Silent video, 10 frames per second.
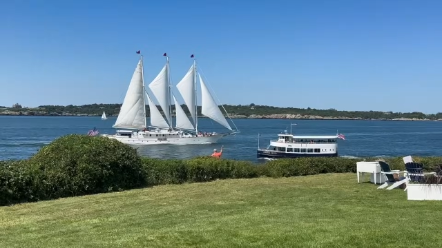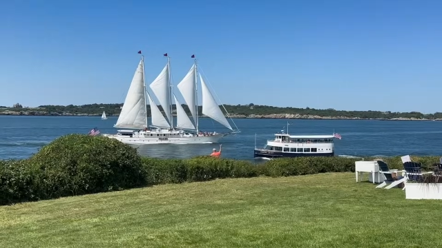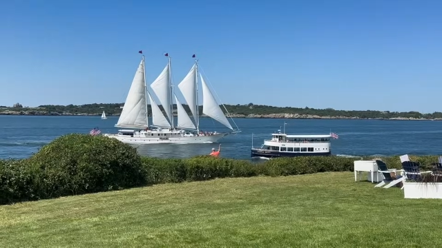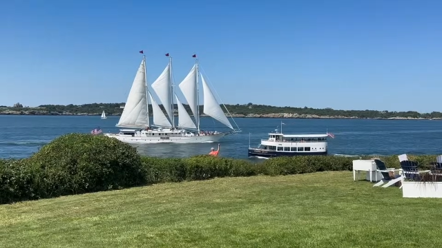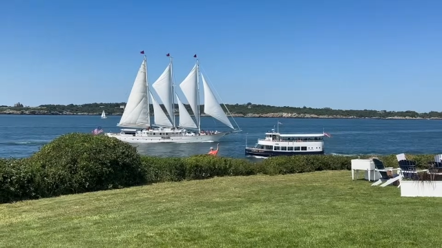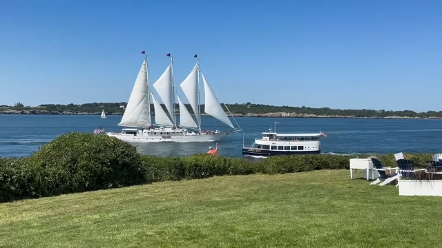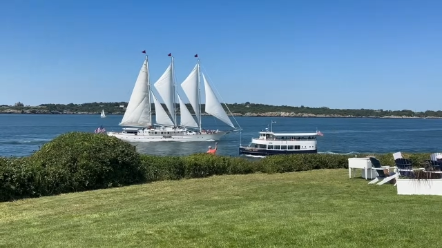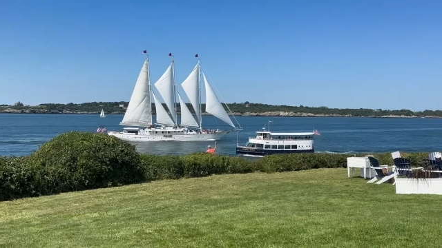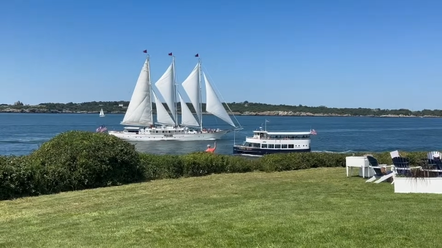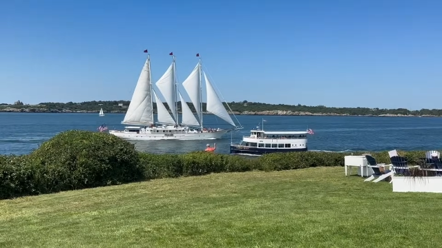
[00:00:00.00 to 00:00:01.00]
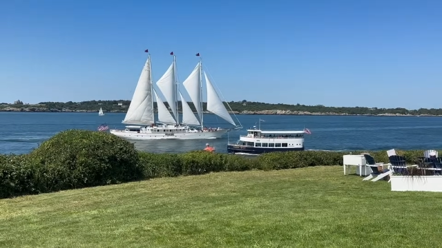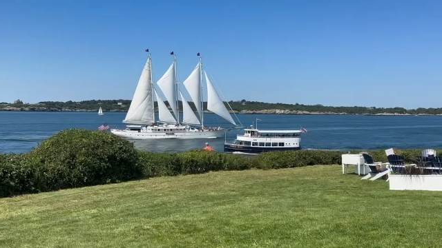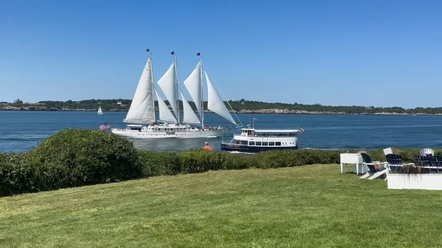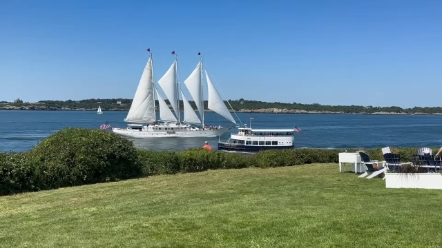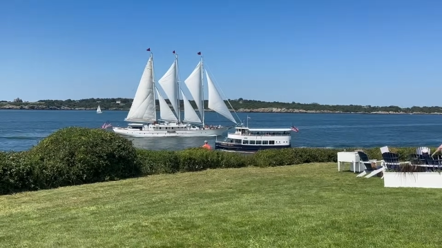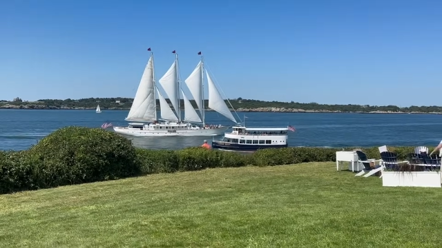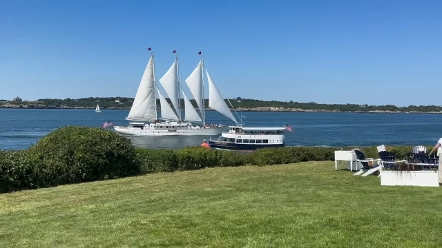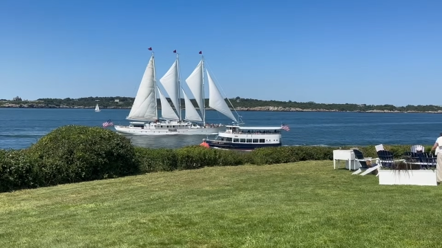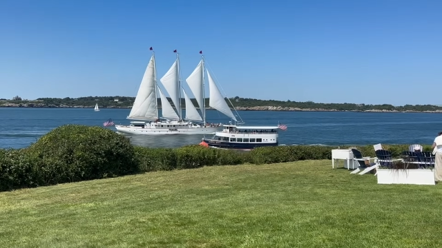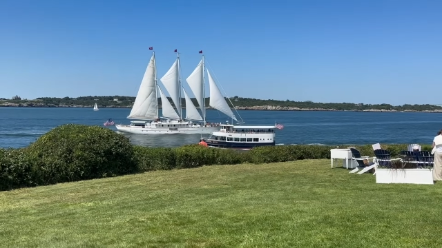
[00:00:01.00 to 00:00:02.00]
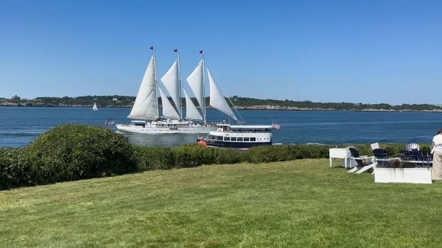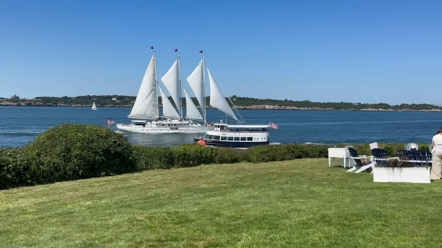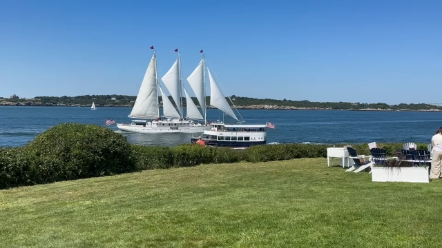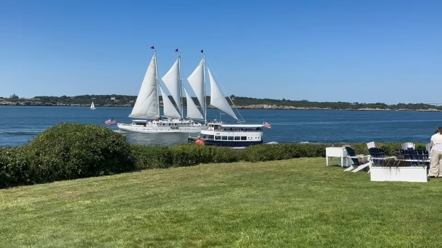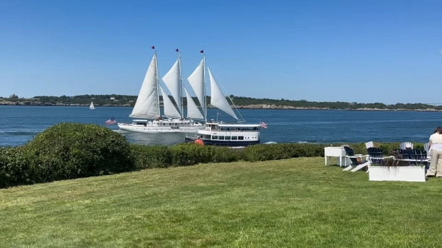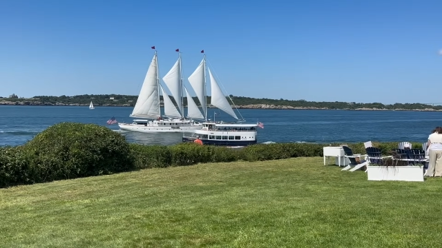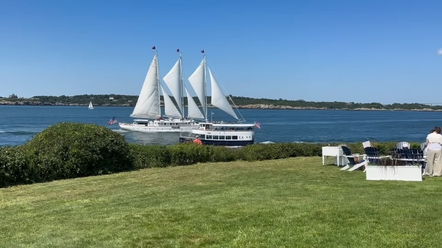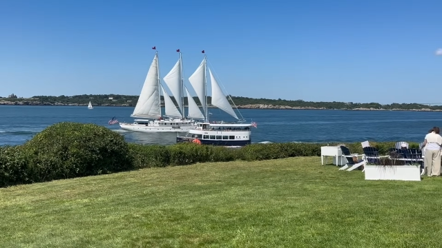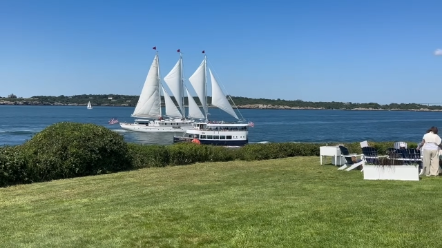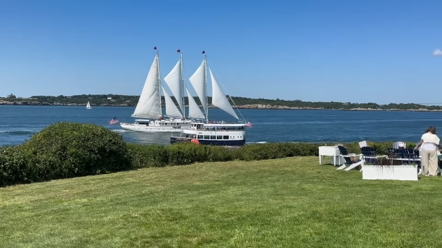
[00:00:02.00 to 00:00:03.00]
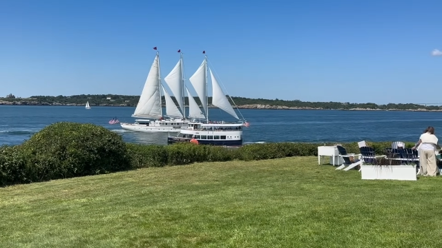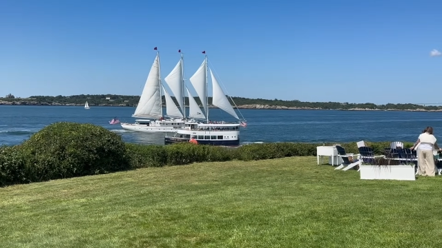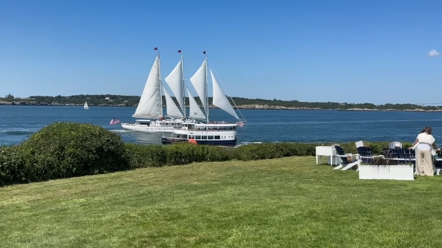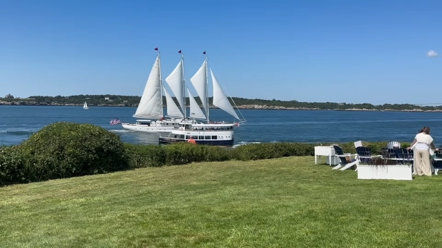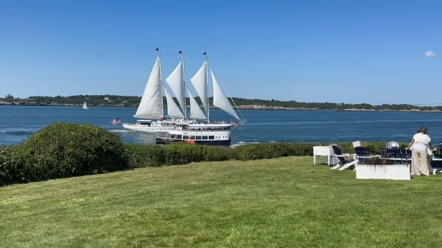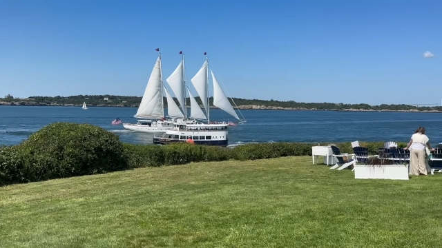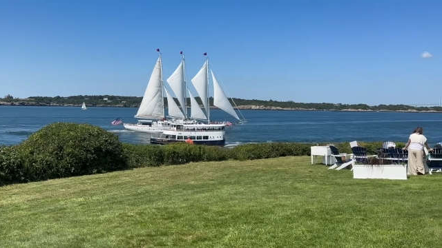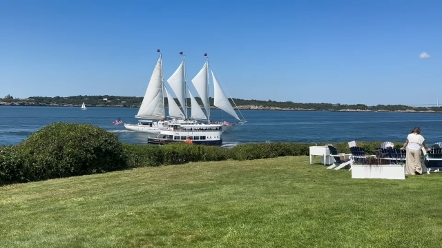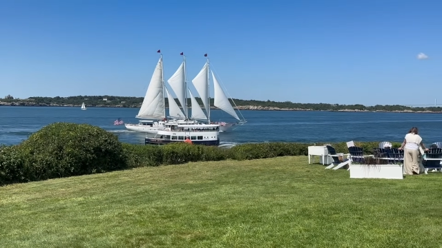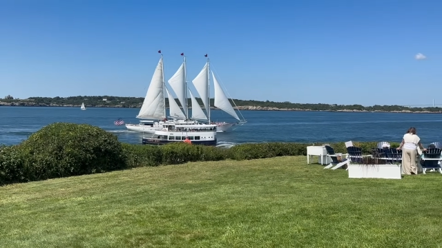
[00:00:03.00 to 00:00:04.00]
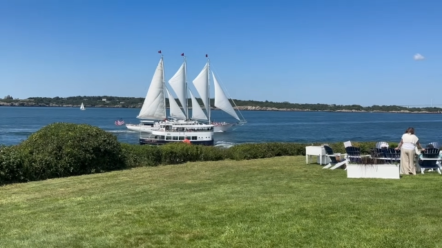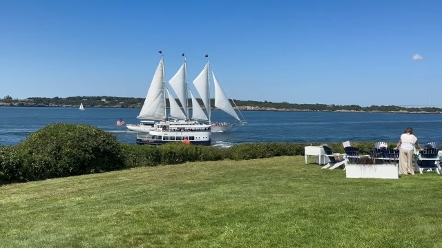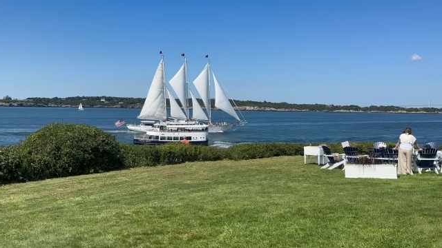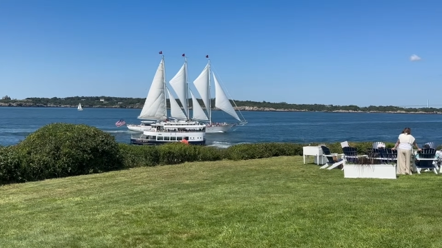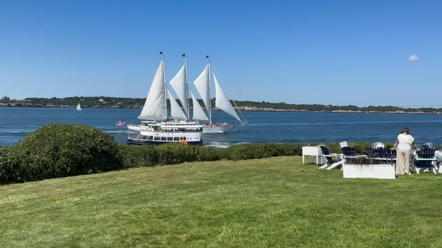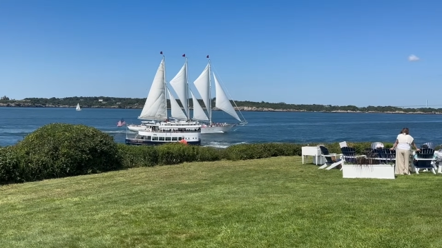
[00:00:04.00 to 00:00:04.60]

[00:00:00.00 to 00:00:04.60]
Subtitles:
[unreadable: no face in view]